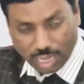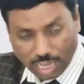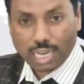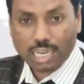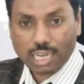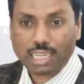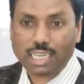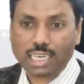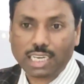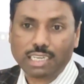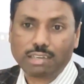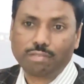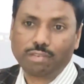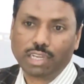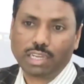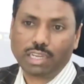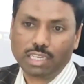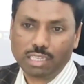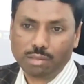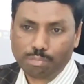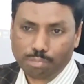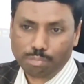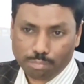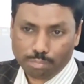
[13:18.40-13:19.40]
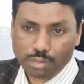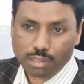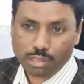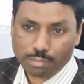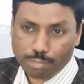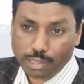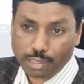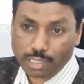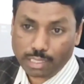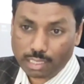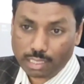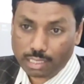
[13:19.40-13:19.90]
I'll get very
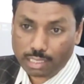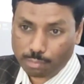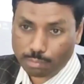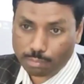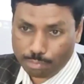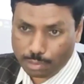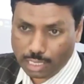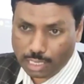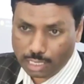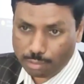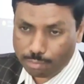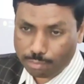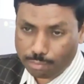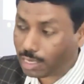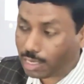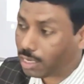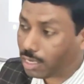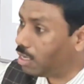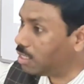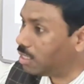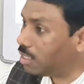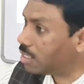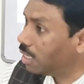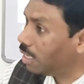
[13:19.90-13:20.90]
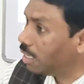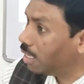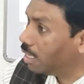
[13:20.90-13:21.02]
pathetic pain because